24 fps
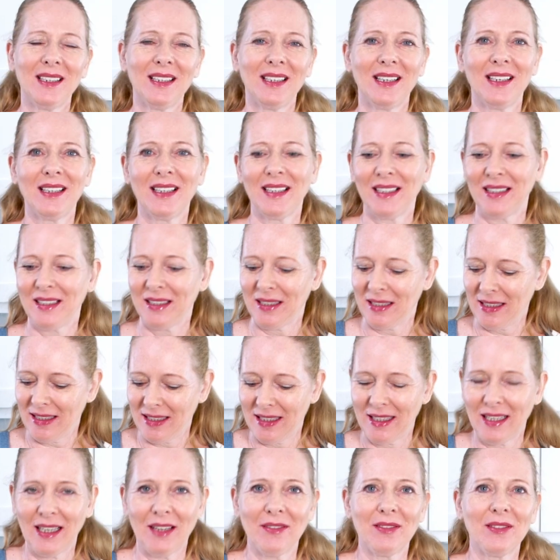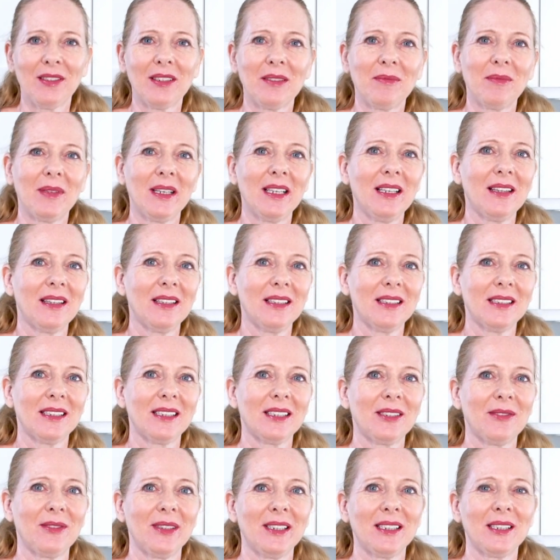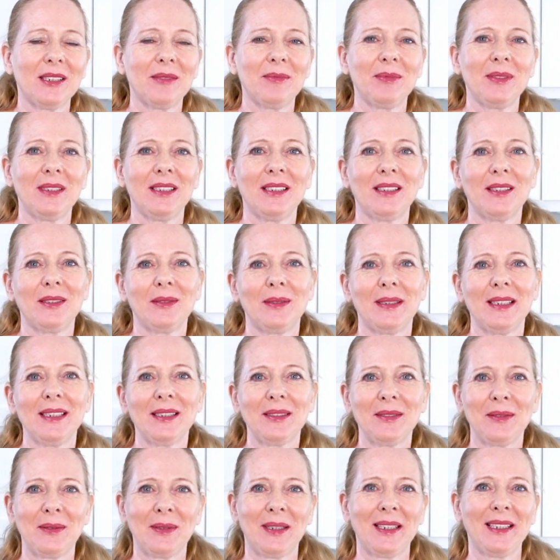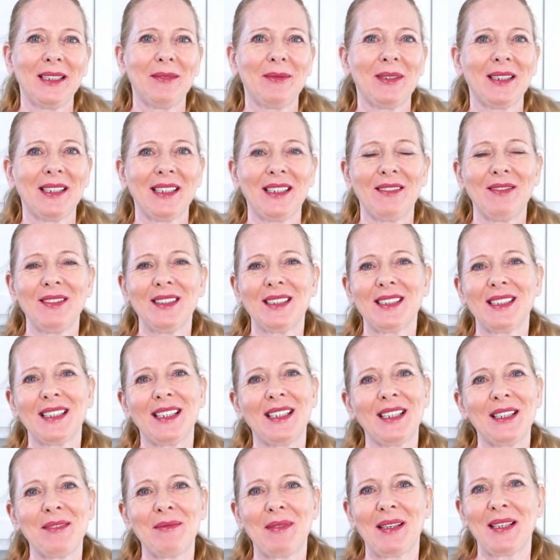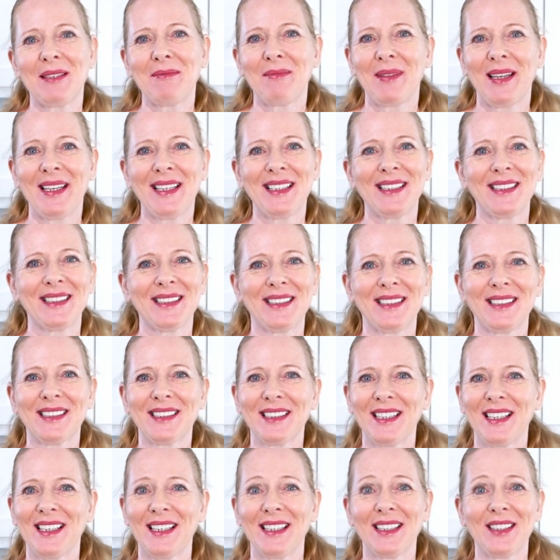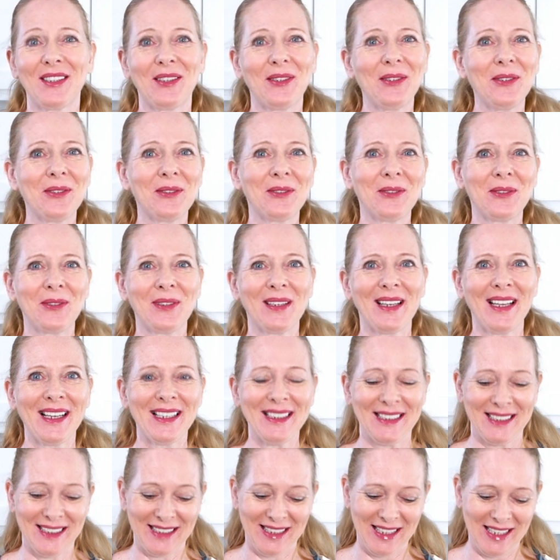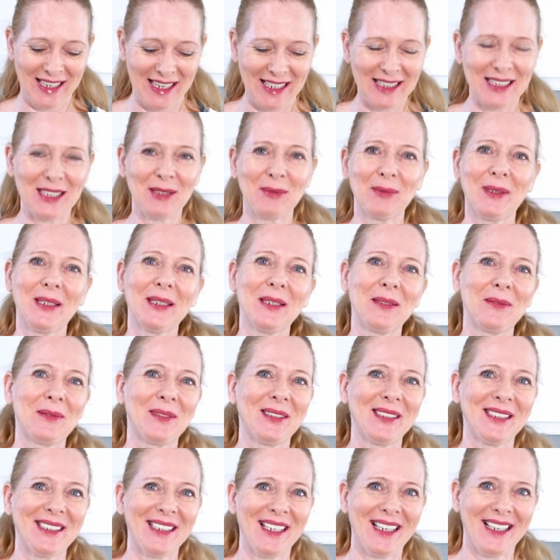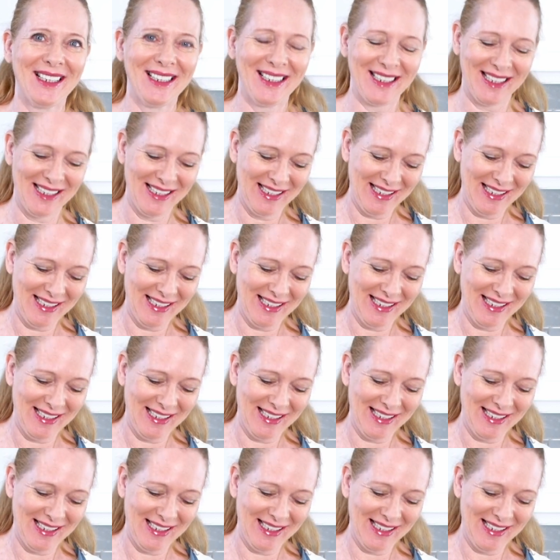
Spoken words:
I have not made this recipe in quite a while, but every time I make it, it's like, oh yes, that's what it was like.